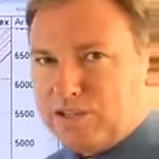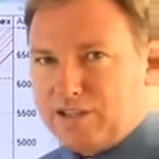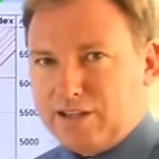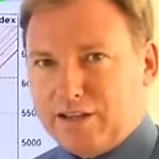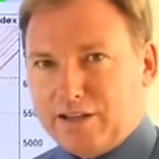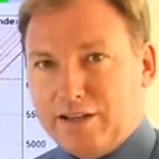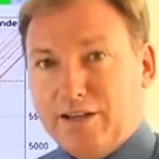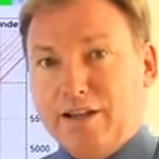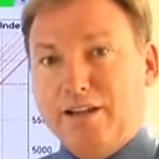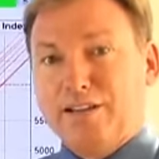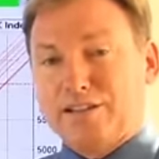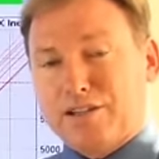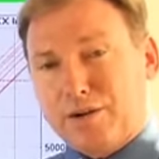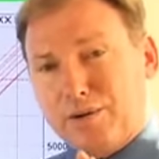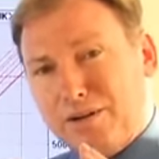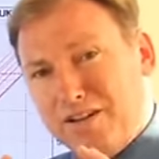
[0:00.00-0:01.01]
here.
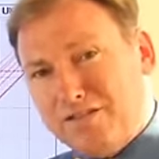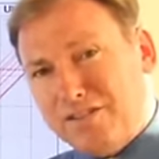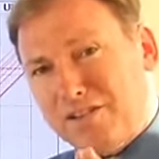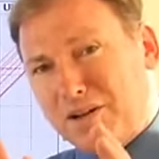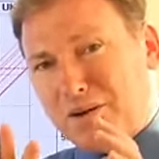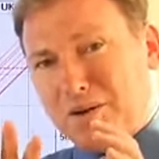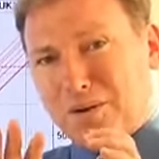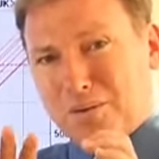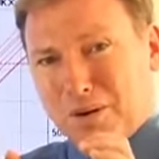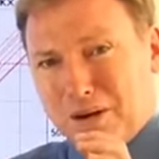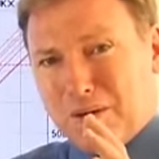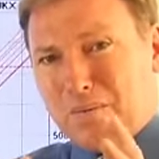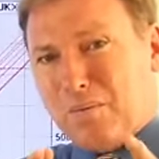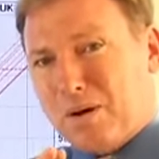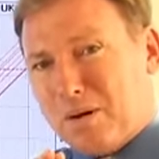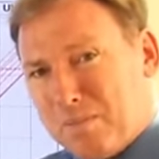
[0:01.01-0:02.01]
So even though
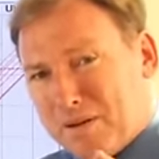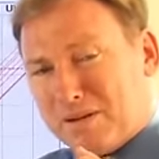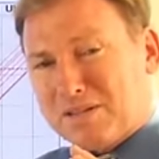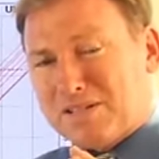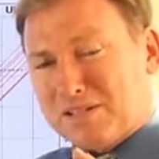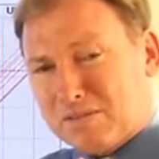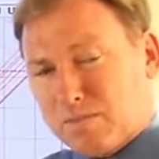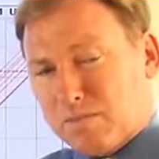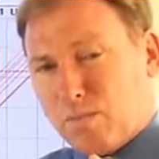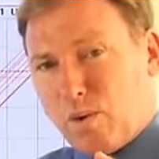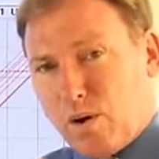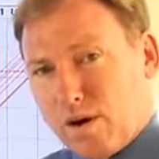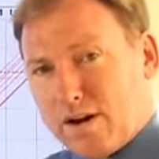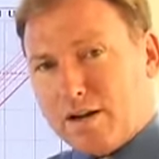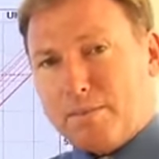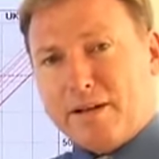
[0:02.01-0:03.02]
we're a bit
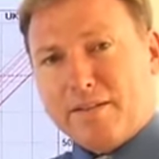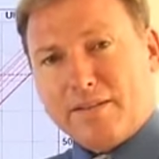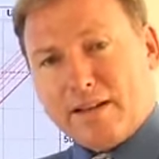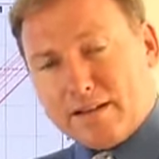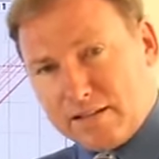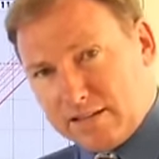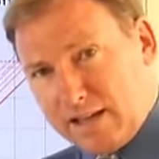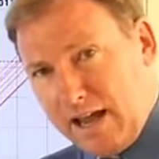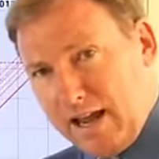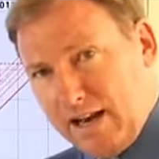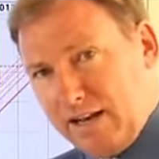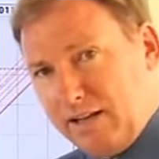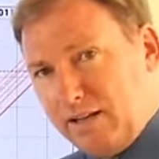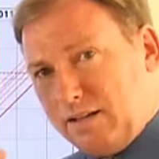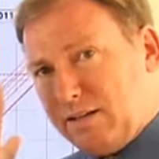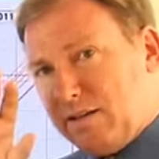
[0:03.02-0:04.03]
worried about that
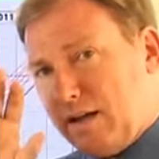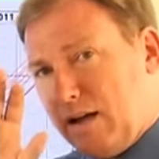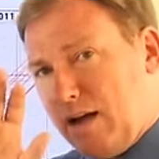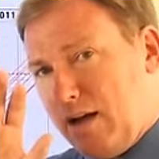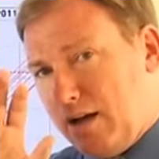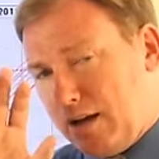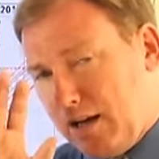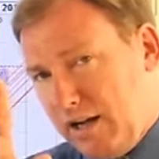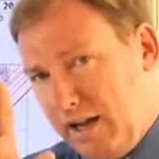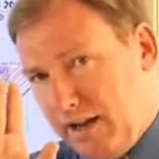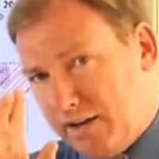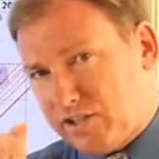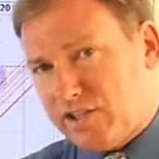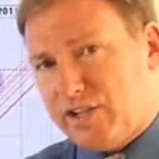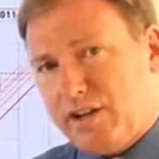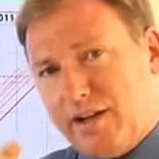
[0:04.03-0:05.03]
daily
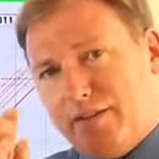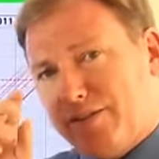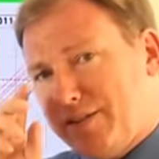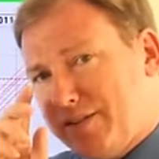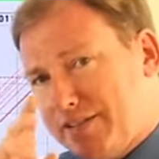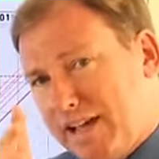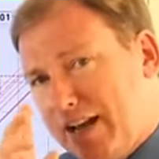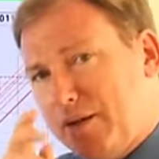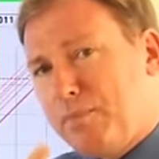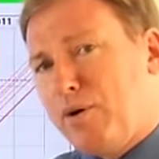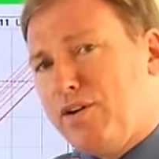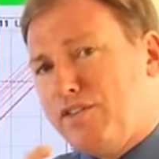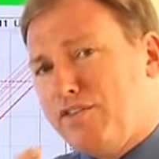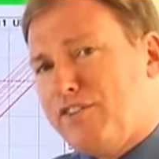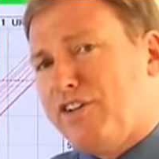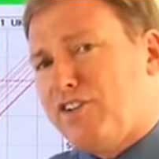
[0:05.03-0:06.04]
cloud chart, the daily
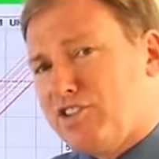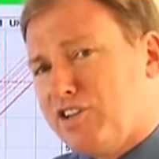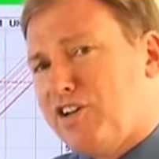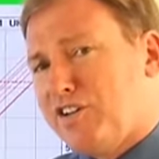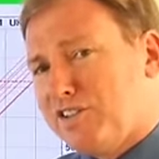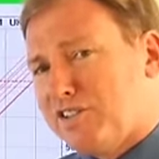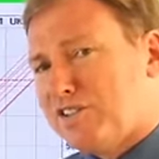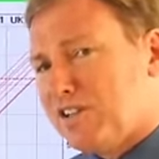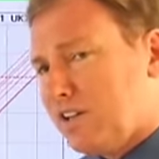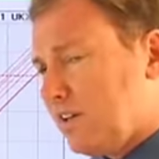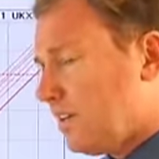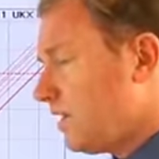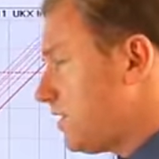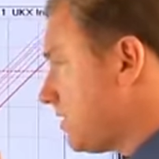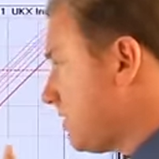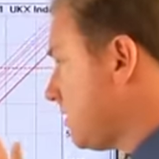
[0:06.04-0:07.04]
point and figure chart is
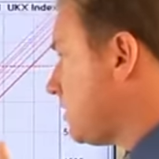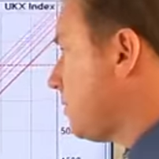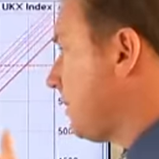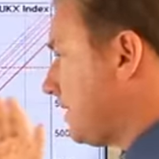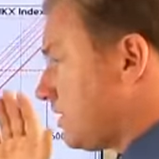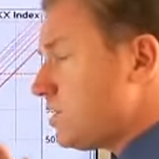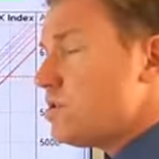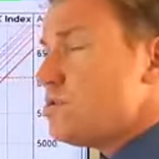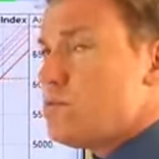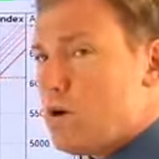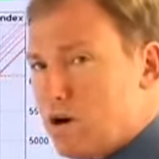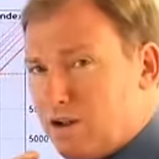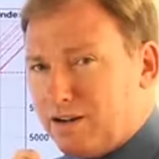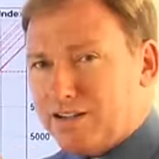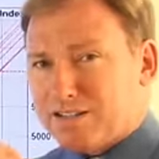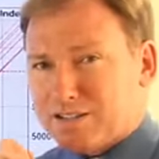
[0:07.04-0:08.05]
telling us it's a bit too
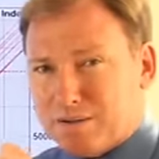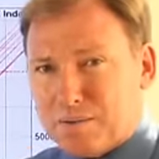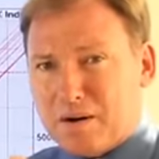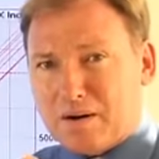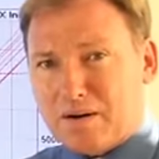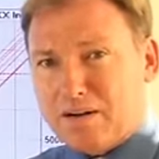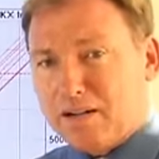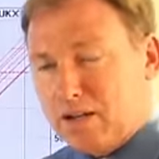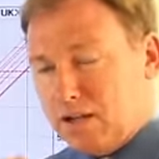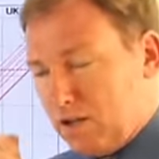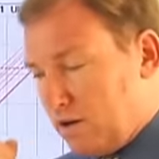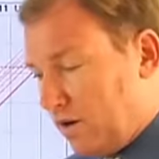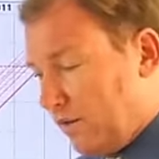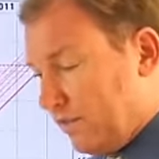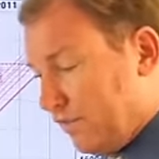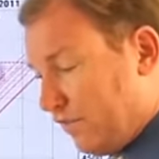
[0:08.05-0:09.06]
early to worry
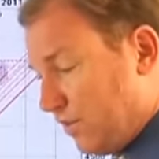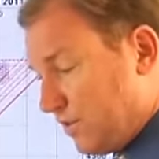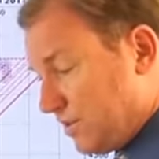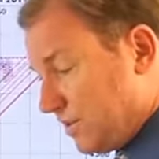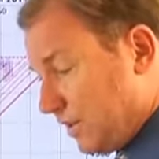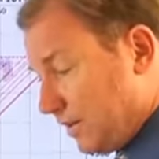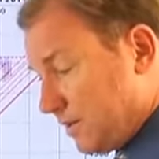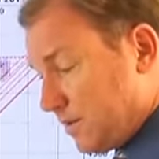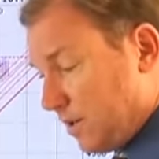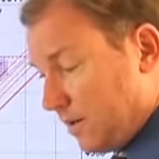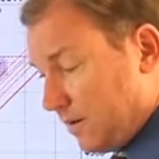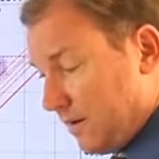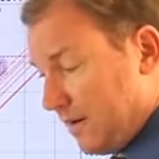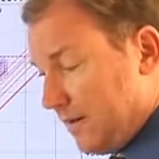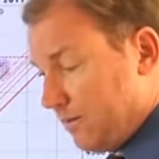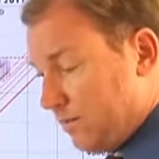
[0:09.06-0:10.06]
on the FTSE. So
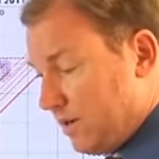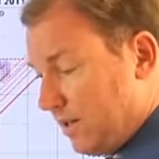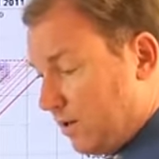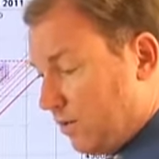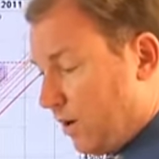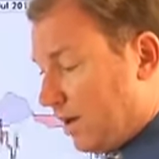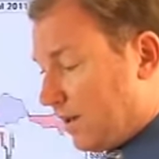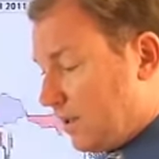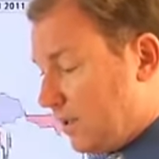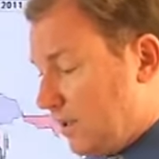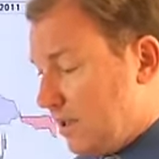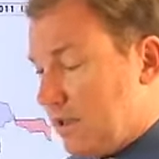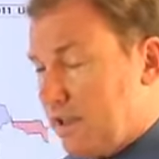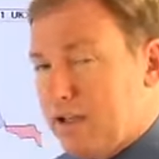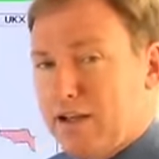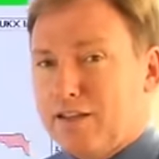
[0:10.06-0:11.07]
really quite
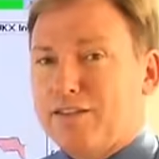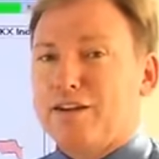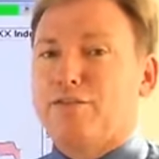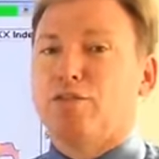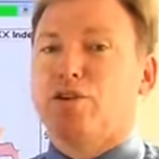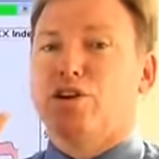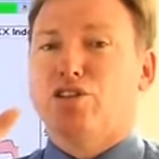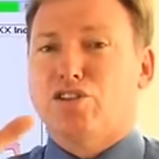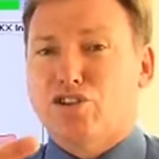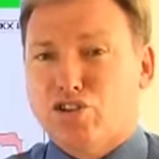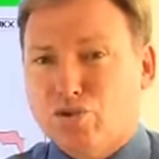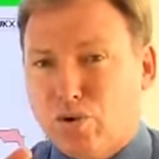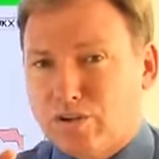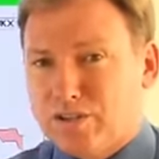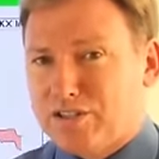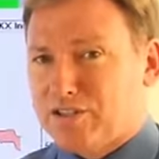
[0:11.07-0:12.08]
key. And then if we go to the
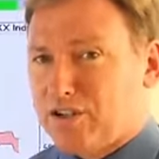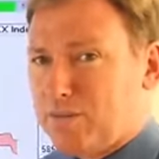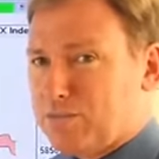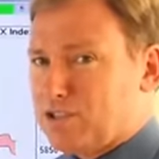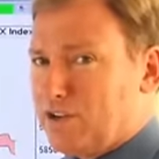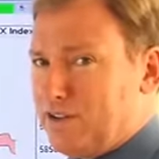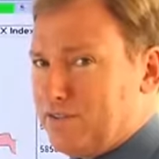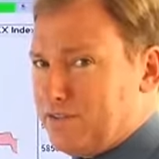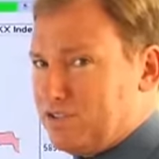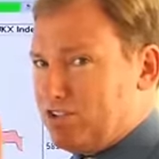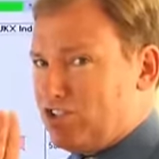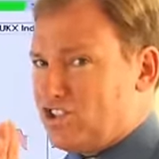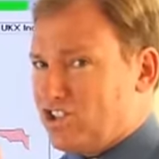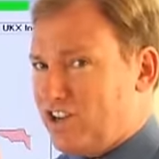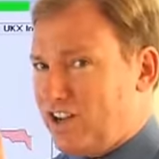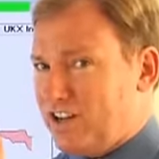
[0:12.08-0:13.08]
shorter term chart, this is
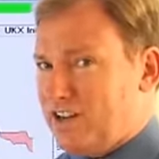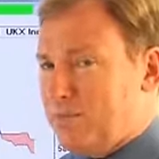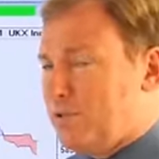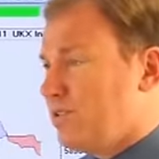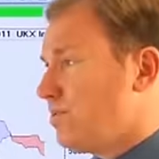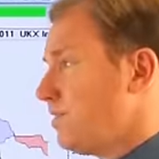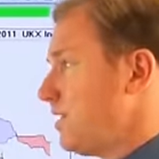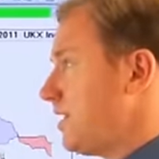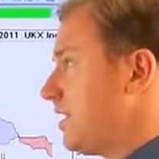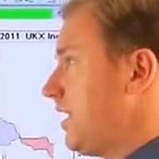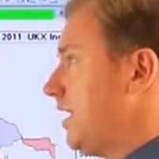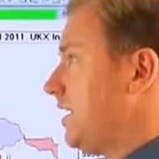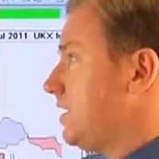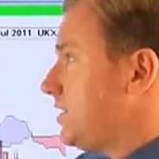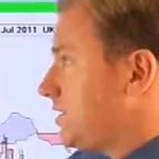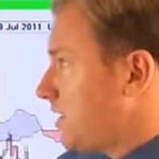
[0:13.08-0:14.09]
chart number 3,
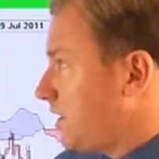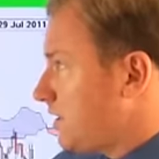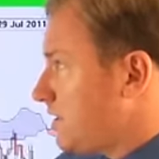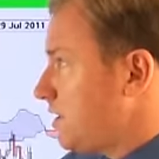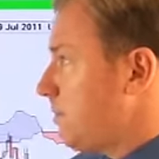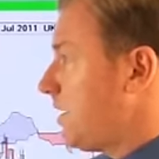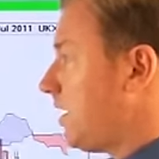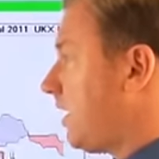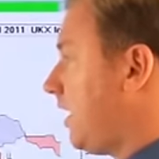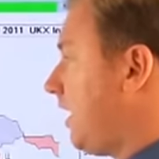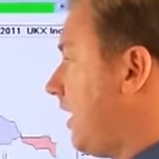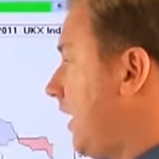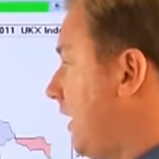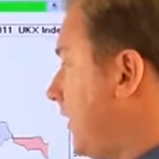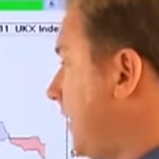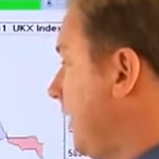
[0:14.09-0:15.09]
60-minute
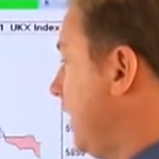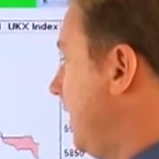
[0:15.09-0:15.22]
cloud.